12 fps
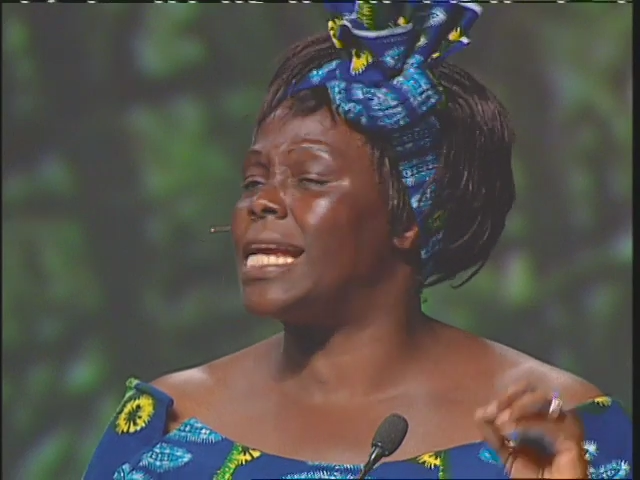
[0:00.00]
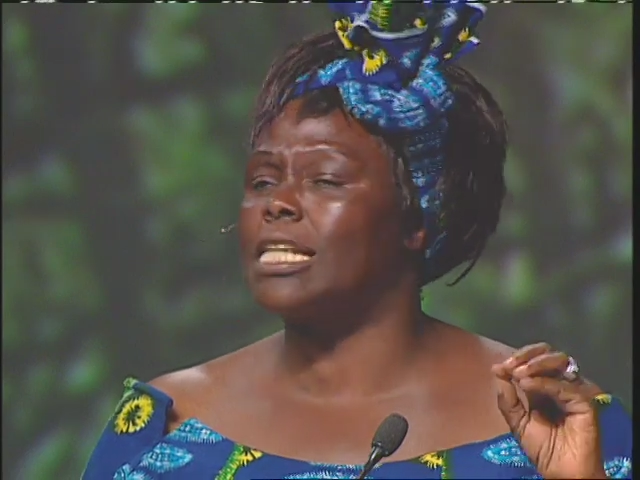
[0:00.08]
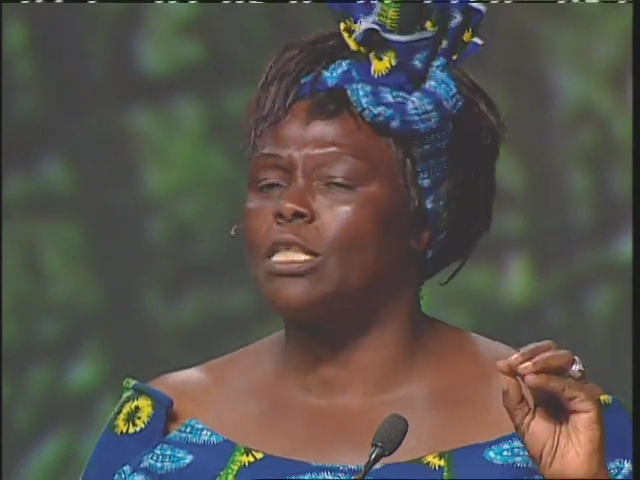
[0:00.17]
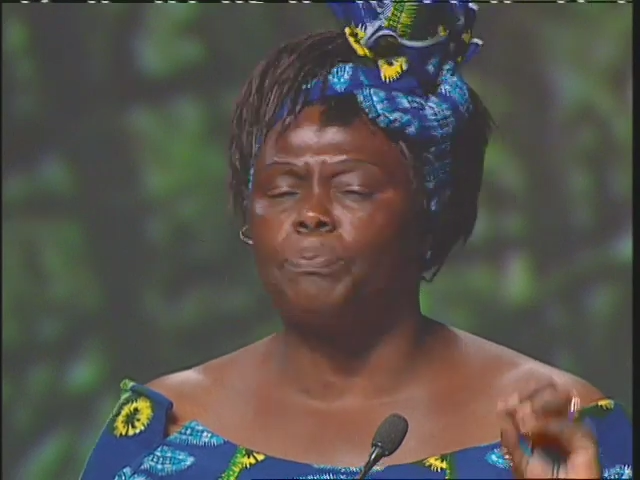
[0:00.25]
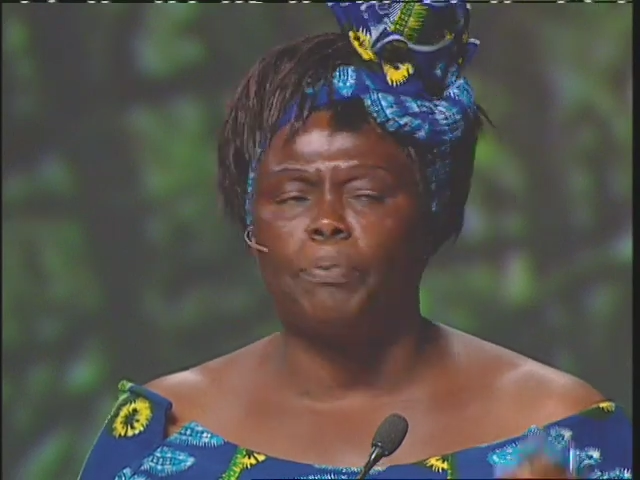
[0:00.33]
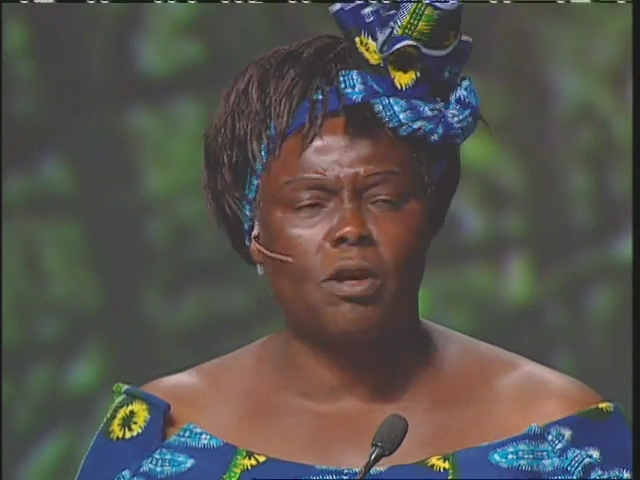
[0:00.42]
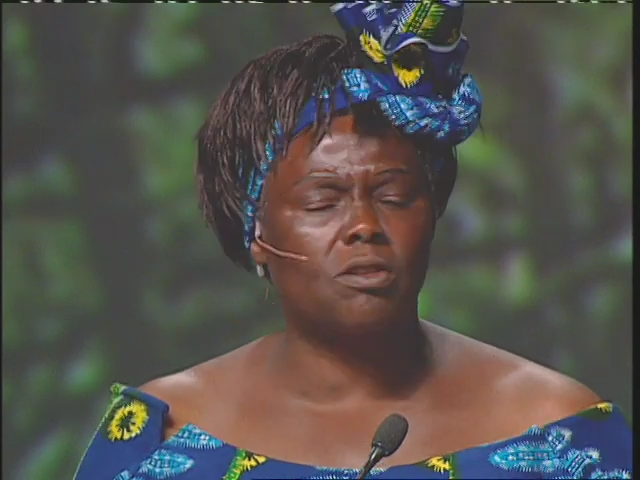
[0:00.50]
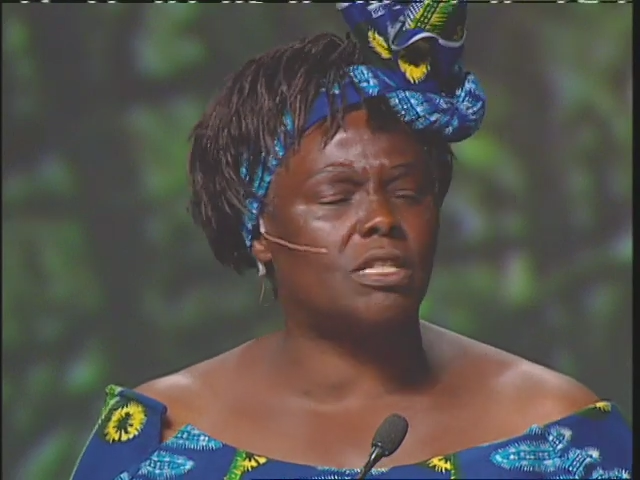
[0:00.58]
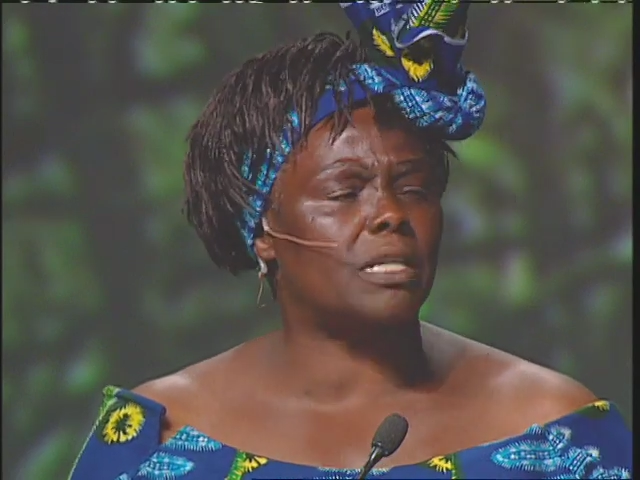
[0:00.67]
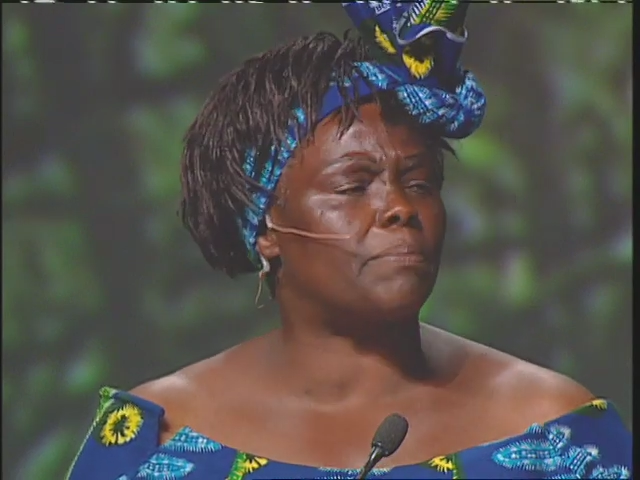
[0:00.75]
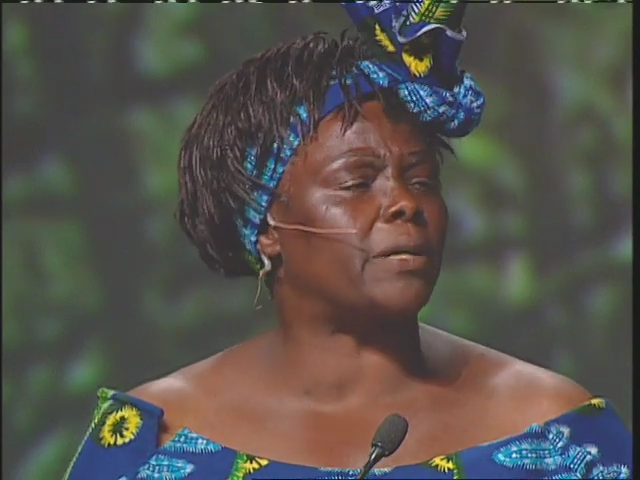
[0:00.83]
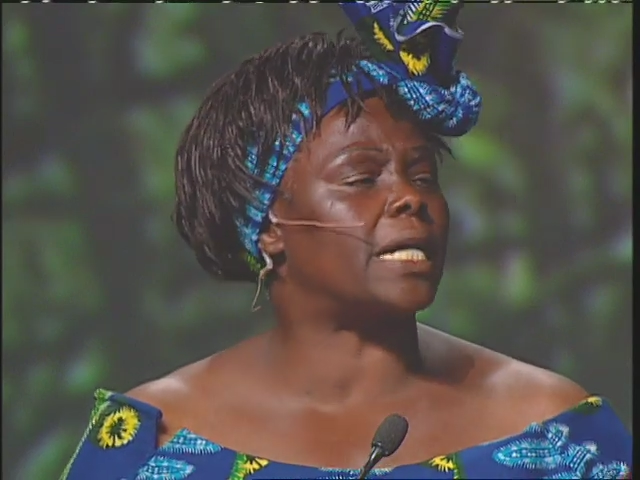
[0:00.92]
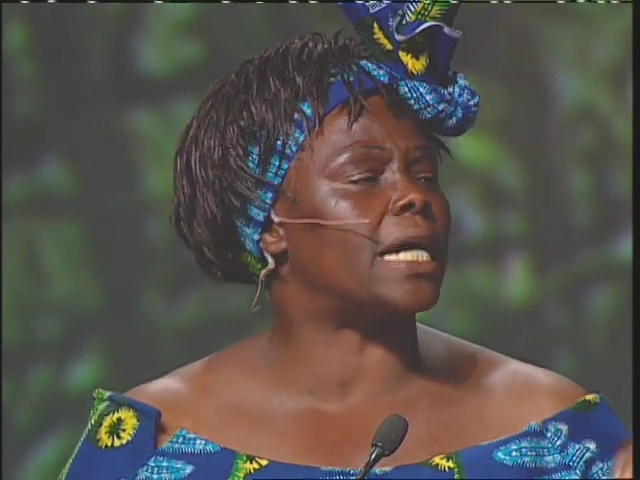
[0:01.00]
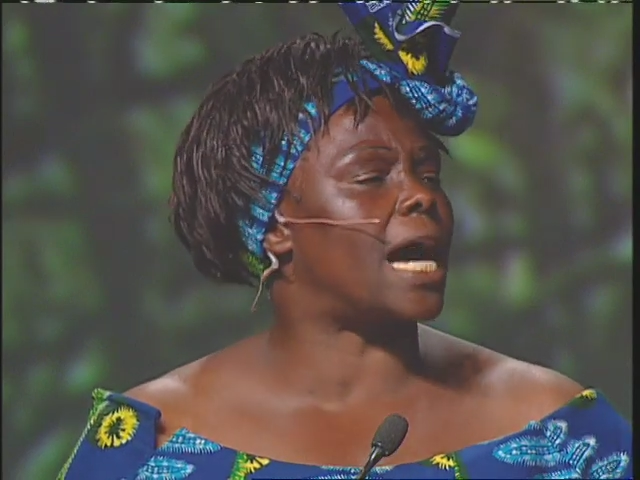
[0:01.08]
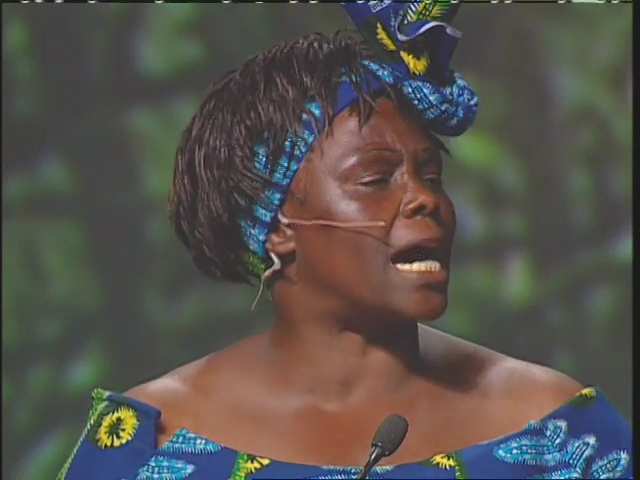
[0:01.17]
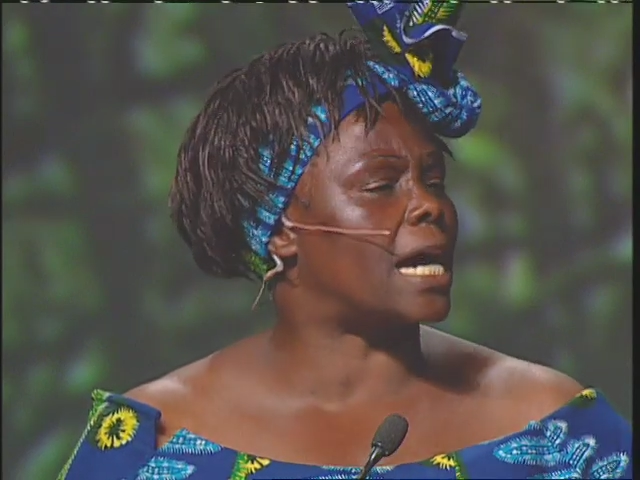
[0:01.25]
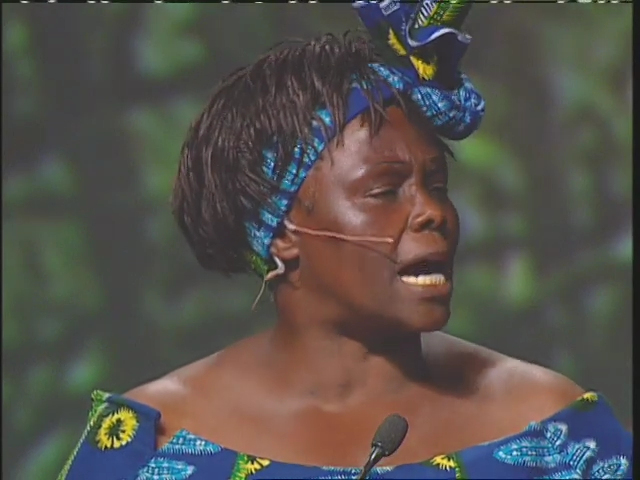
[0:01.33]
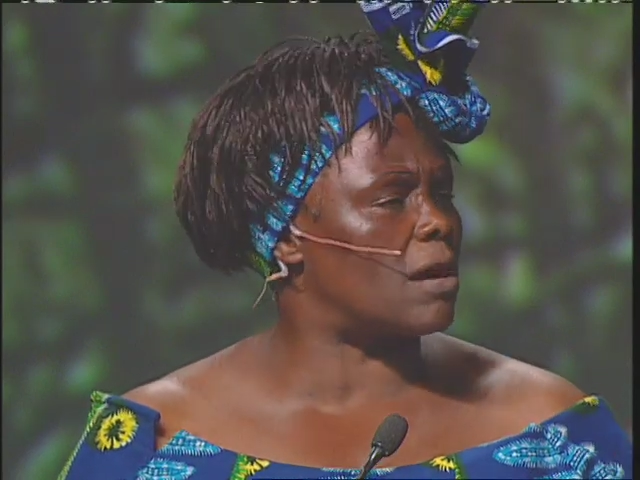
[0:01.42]
responsibly,
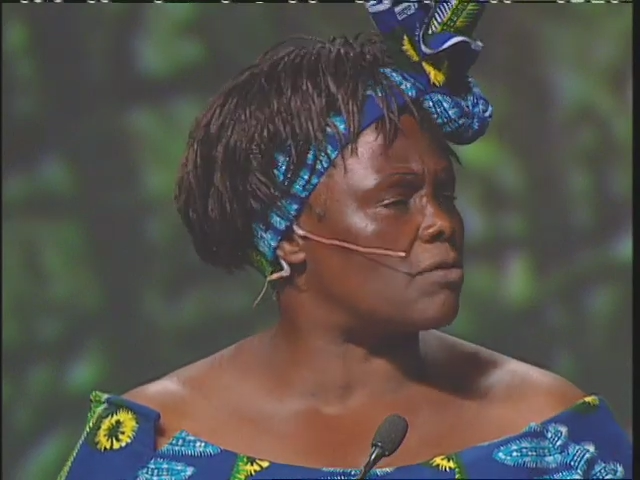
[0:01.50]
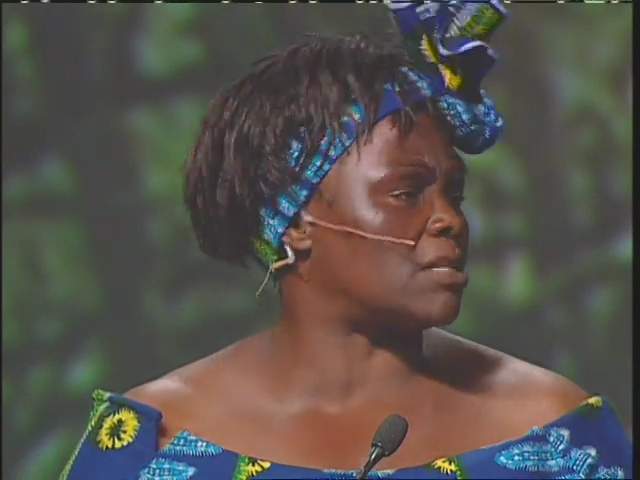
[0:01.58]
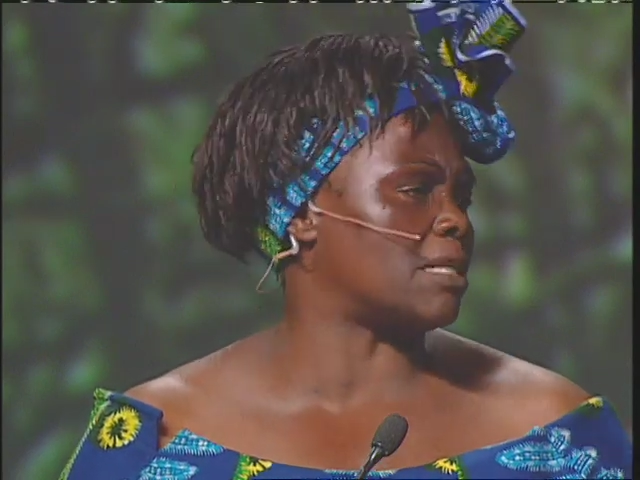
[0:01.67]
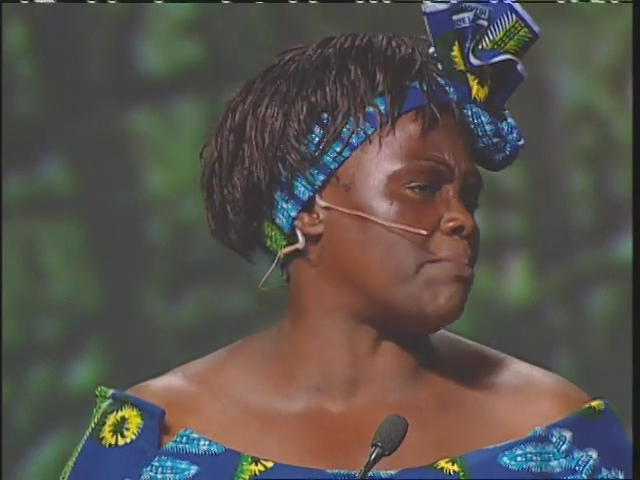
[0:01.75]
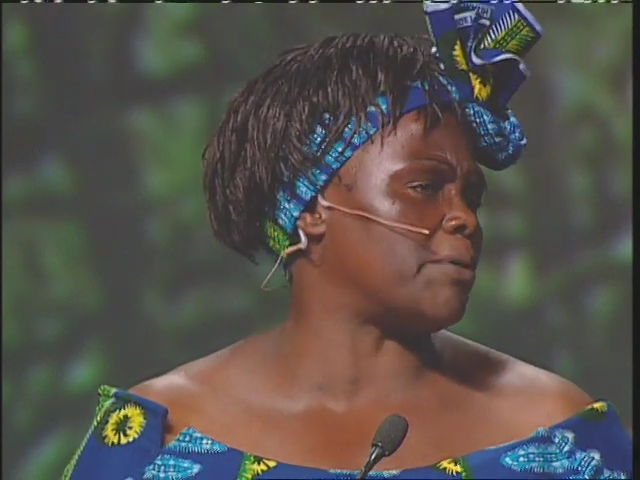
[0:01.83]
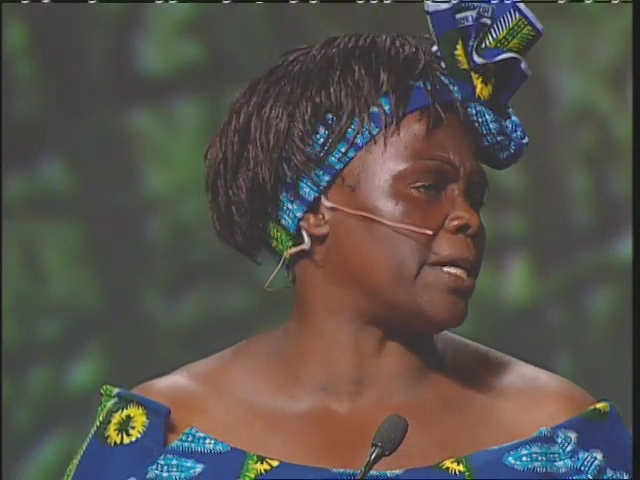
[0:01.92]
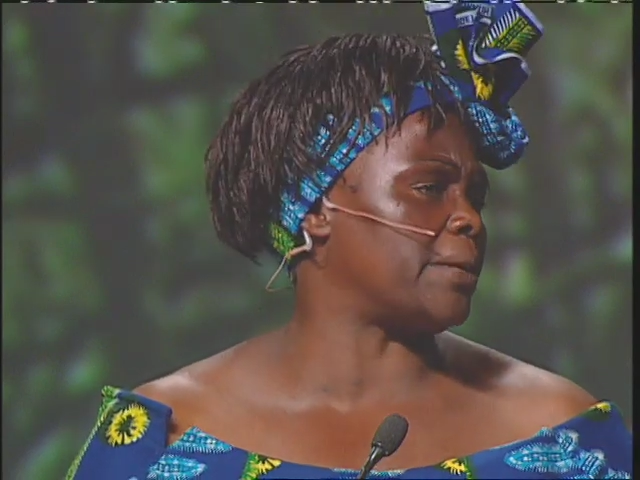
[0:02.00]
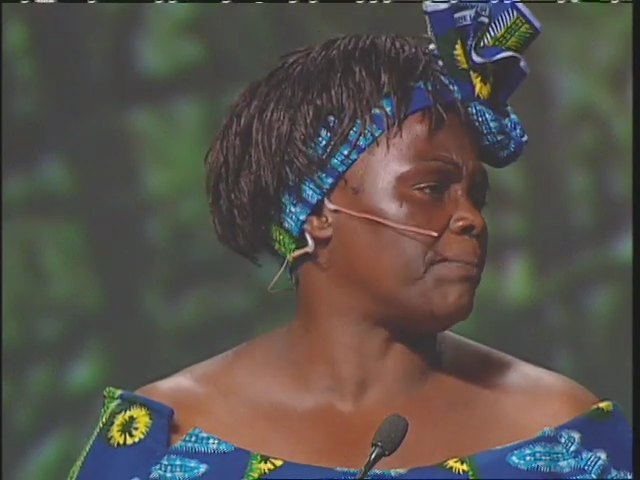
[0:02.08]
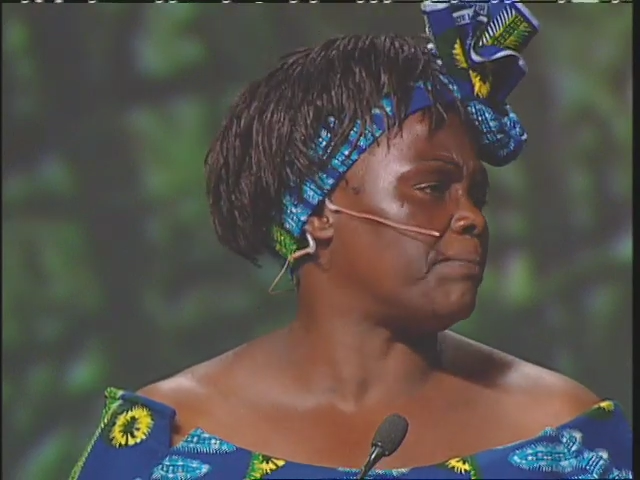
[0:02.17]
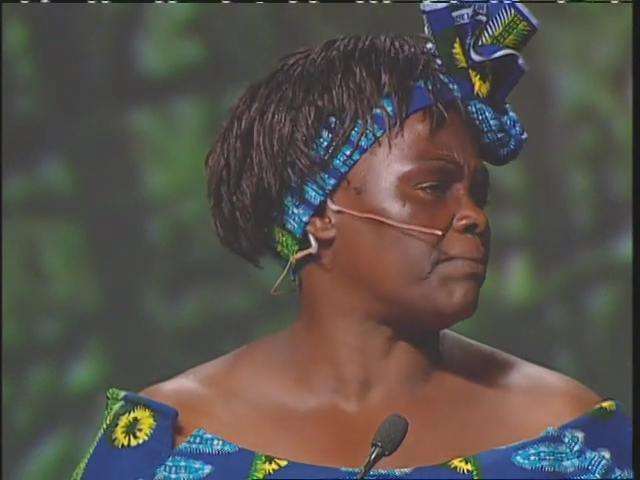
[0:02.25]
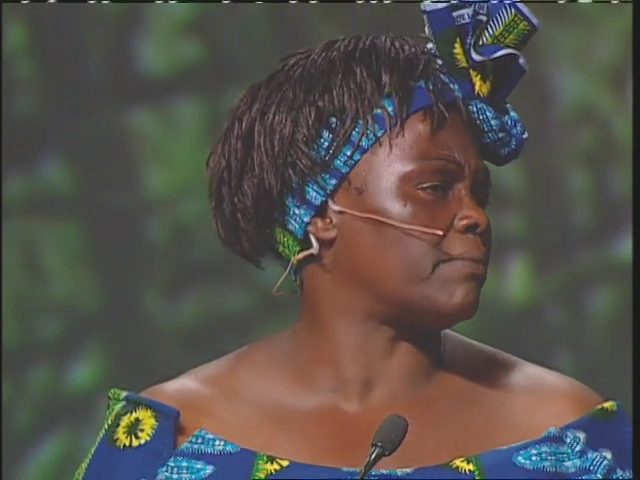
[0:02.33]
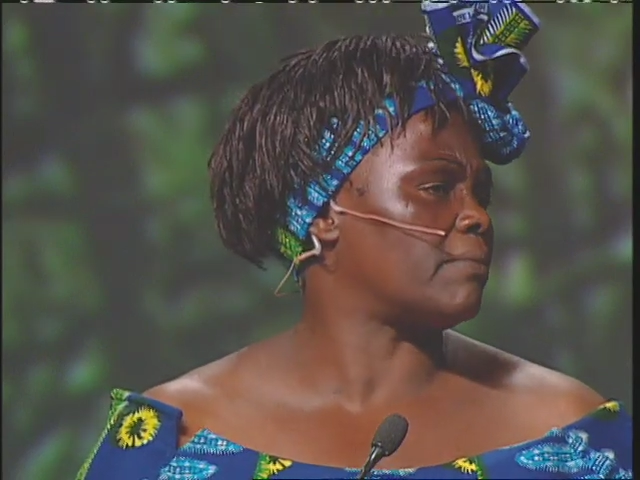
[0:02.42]
accountably,